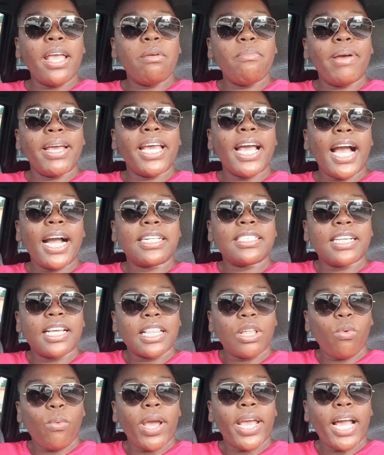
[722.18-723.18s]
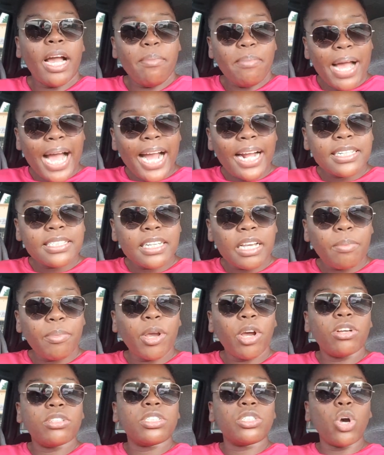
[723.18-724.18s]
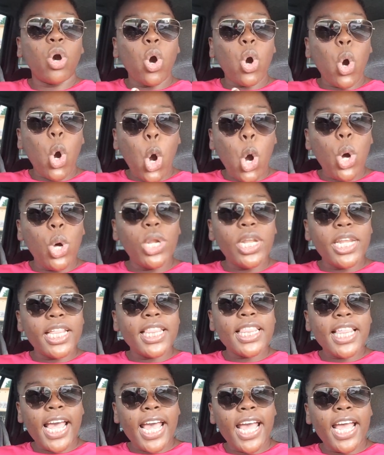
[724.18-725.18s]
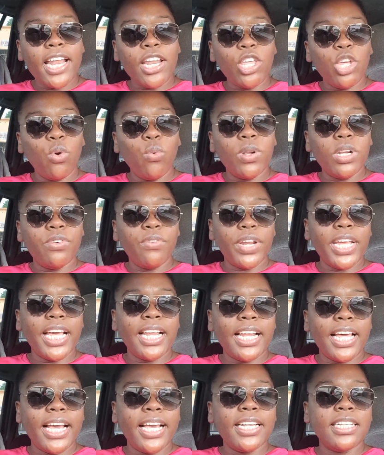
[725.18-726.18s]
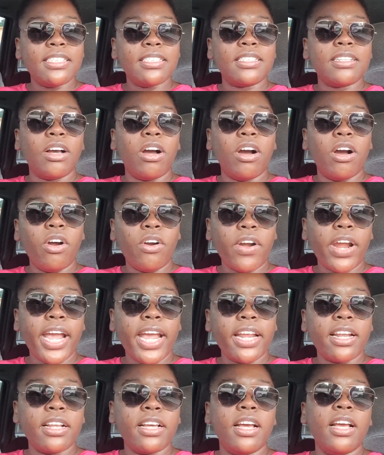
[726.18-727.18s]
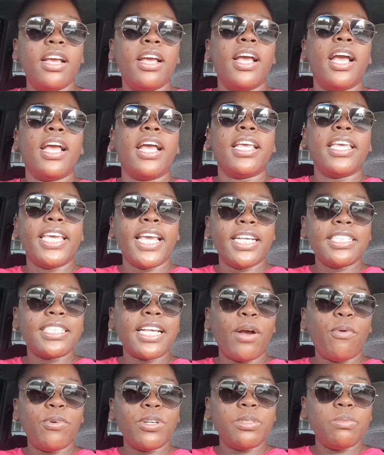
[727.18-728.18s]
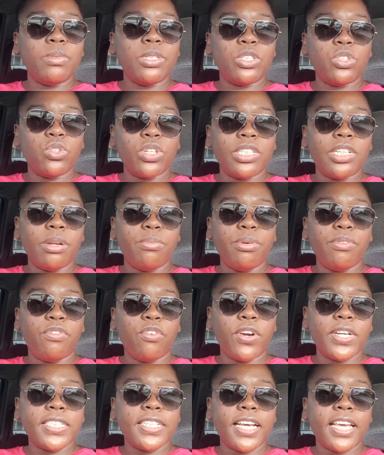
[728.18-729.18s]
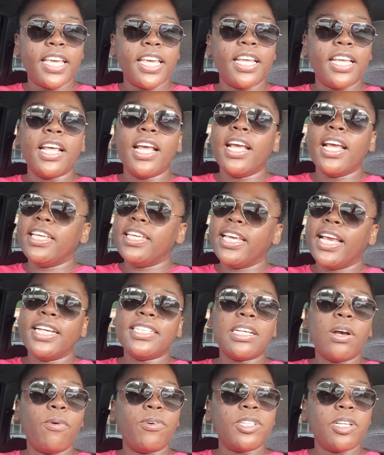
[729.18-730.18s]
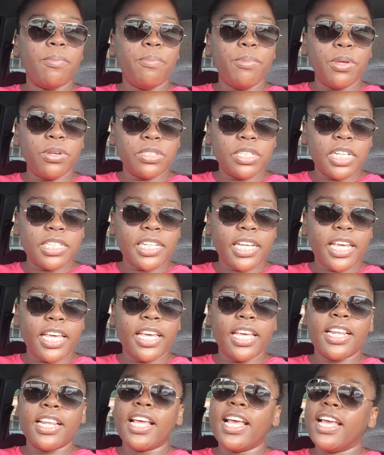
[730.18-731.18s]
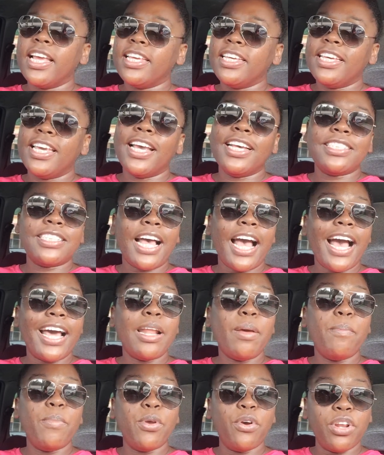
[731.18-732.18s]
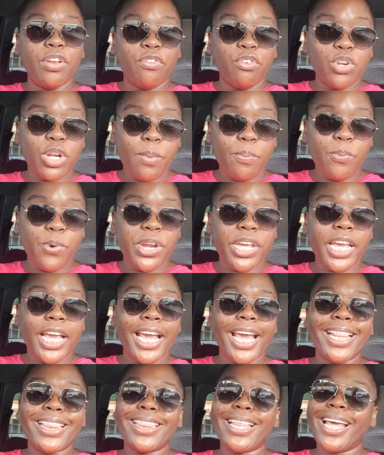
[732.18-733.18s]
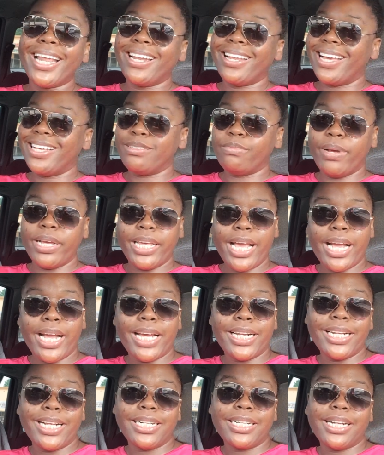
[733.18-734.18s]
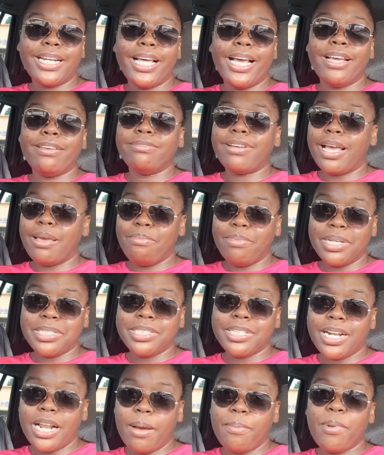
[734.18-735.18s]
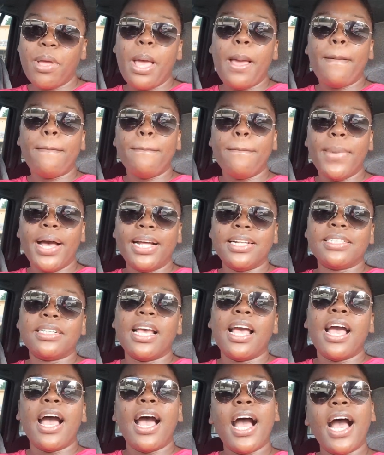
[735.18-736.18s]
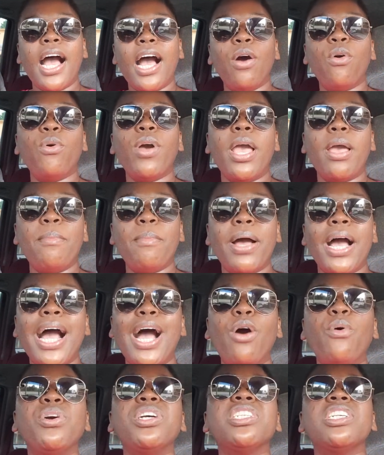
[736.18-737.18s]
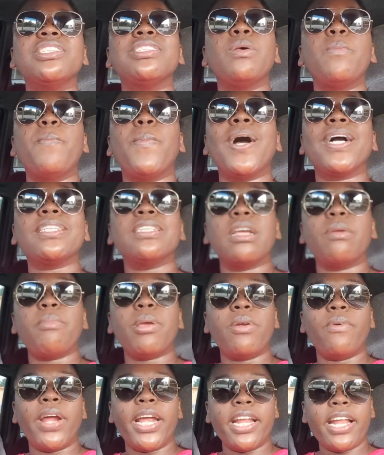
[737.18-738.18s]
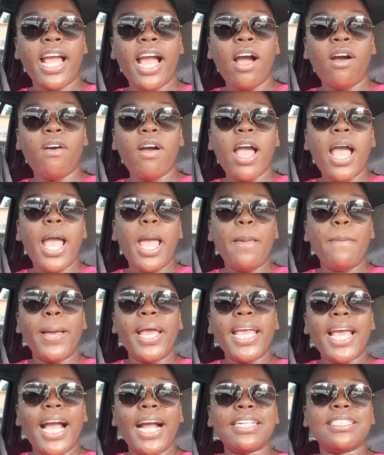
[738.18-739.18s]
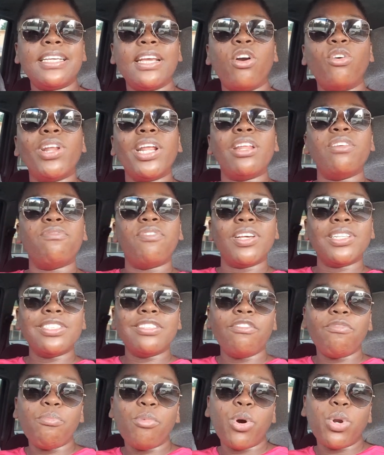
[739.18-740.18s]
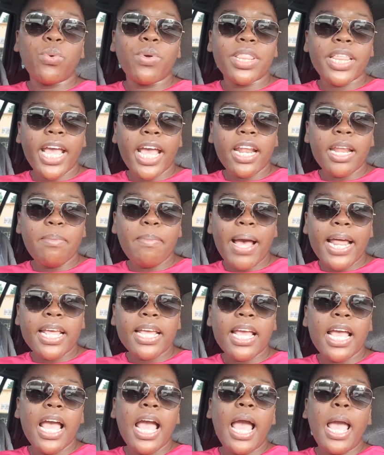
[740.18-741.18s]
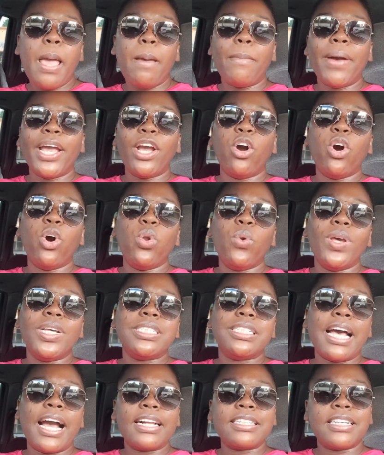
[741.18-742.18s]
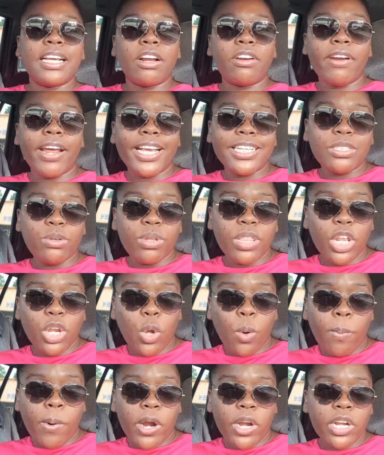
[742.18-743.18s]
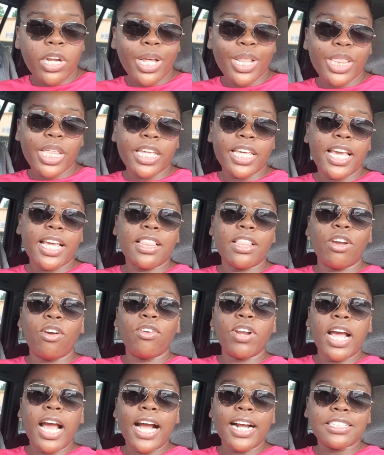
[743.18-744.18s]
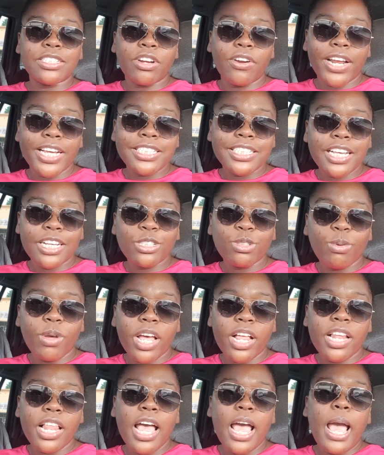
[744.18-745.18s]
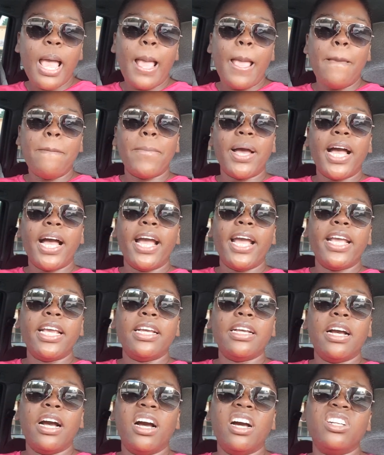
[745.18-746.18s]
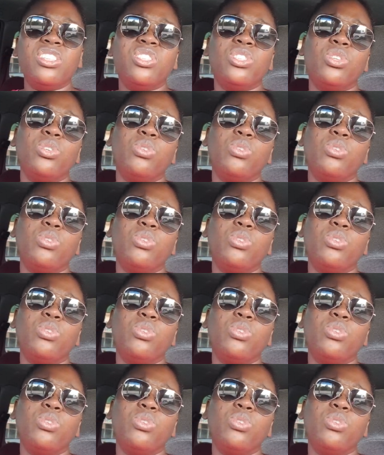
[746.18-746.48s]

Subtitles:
am I acting the way I'm acting? Because only then you will realize, all right, yes, I was mistreated before as a kid. Yes, I was abused as a kid. Yes, I had a beautiful upbringing, and then as my young adult life, I messed it up. But how is this impacting me right now? Am I acting on a defensive mode with anybody? Am I always acting crazy with a new partner, thinking they're gonna act crazy as well? Am I